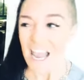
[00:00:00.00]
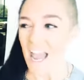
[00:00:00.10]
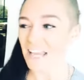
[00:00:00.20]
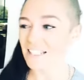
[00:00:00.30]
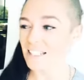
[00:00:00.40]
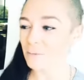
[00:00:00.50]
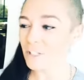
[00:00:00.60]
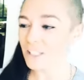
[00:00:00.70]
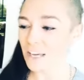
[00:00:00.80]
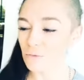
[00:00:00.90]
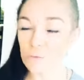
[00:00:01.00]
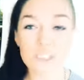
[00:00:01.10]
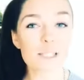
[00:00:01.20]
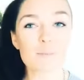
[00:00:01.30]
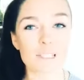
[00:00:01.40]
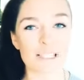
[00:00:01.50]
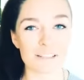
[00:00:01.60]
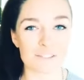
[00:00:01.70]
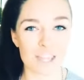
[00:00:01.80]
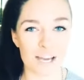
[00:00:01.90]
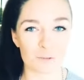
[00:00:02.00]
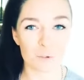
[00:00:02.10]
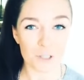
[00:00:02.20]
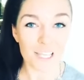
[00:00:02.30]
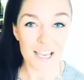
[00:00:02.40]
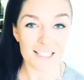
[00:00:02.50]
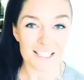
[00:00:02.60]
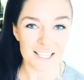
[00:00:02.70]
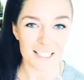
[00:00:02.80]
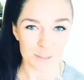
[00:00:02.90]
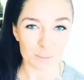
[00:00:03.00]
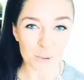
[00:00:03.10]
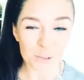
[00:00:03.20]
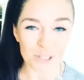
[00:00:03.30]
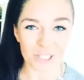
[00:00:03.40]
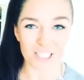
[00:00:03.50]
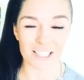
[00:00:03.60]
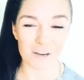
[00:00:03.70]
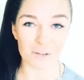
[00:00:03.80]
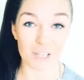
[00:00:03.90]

and someone that really believed that what they had to say is important and that